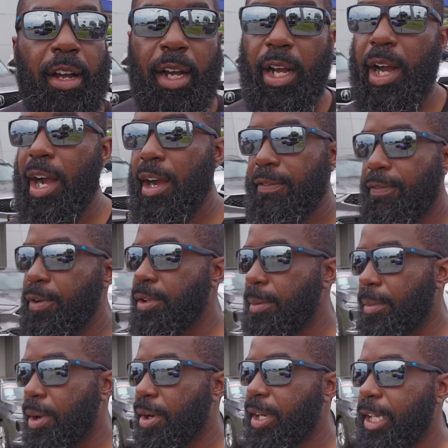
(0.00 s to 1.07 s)
uh, for the
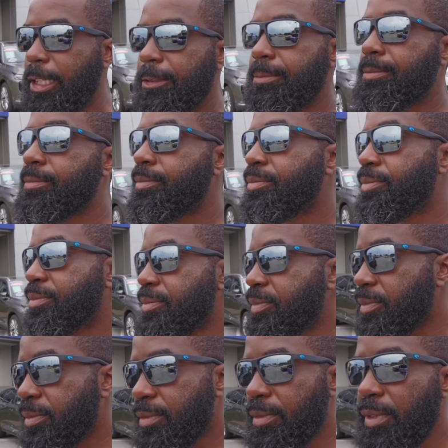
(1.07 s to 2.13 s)
market.
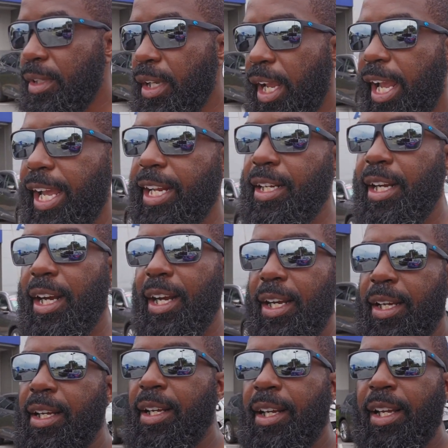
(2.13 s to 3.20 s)
And
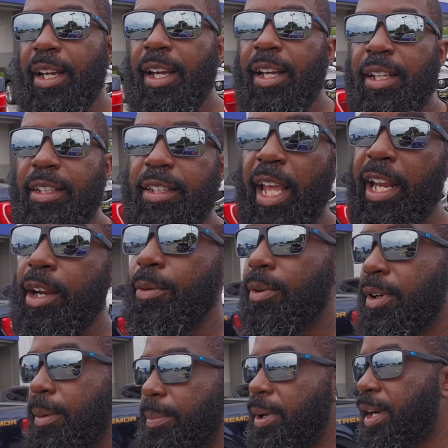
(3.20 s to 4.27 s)
uh, they didn't
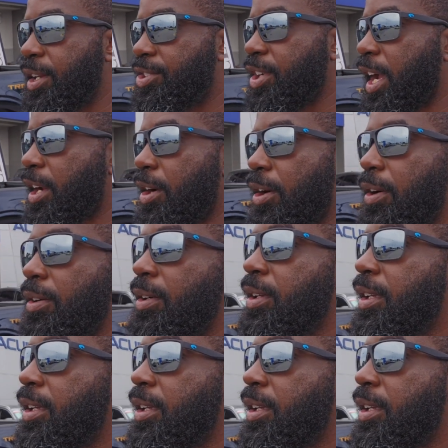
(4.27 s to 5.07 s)
want to budge at all.